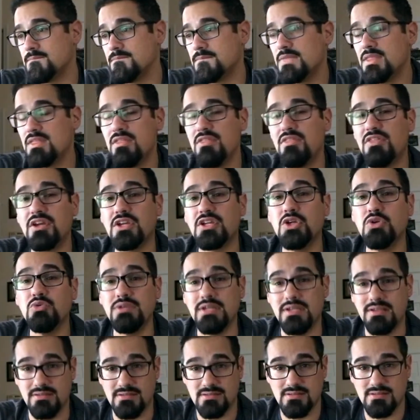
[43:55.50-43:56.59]
The
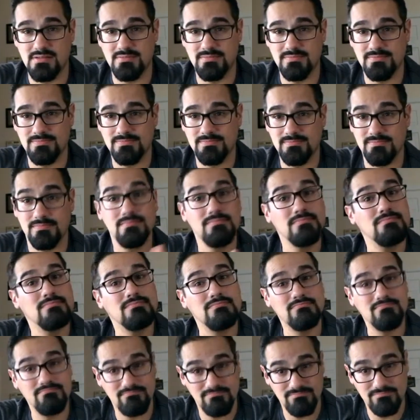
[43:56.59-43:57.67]
Goonies.
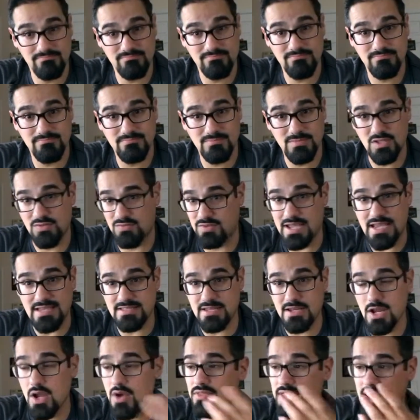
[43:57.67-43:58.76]
If you guys didn't
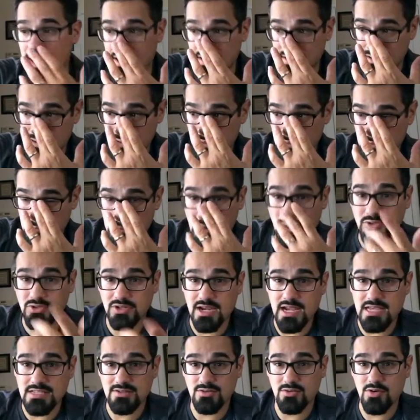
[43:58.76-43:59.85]
know that,
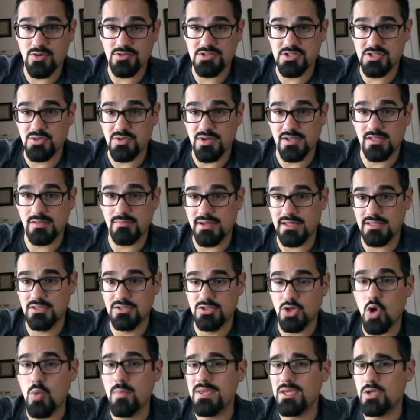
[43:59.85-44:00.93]
Poltergeist, of course, was directed by
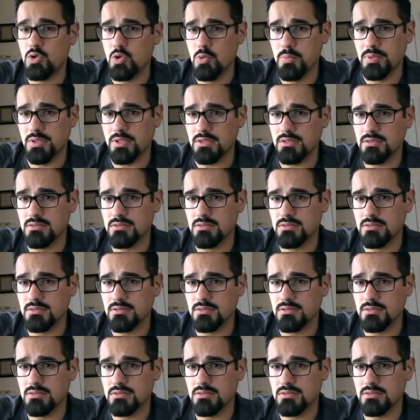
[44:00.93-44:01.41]
Tobe Hooper,